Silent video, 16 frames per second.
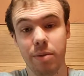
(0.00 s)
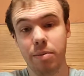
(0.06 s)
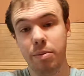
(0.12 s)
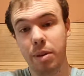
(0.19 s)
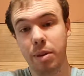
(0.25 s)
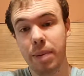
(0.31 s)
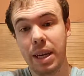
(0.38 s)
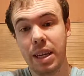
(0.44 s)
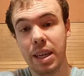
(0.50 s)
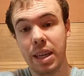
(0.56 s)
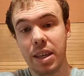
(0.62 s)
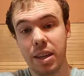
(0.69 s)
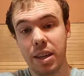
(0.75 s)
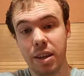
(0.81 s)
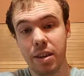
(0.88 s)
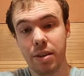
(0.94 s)
You might not
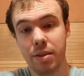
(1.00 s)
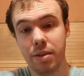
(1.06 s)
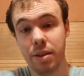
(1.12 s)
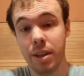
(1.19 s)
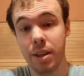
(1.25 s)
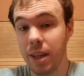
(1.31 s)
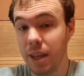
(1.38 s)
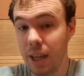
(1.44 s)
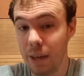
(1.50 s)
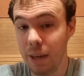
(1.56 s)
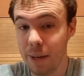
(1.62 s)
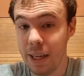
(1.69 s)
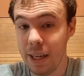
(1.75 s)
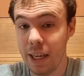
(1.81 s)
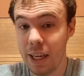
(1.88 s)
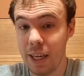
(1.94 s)
know. It
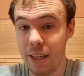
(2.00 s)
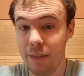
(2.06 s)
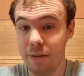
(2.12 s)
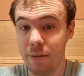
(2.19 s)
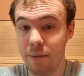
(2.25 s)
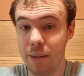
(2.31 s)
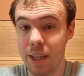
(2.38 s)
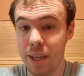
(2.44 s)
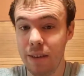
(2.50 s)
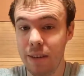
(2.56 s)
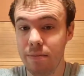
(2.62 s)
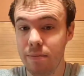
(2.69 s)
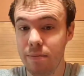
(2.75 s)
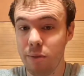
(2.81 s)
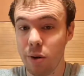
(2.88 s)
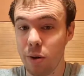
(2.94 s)
might not even be
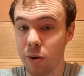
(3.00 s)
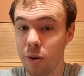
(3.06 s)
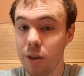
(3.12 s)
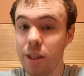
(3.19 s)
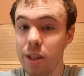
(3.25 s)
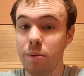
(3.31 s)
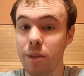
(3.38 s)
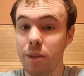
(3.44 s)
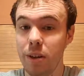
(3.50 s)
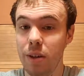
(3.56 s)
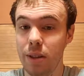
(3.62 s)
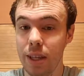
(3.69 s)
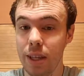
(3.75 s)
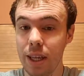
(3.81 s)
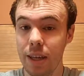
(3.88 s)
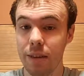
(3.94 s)
recorded where you
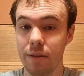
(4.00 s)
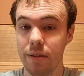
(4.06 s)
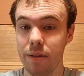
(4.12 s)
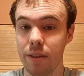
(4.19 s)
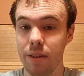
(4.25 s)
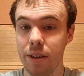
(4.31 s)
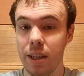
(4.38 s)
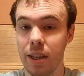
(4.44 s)
live.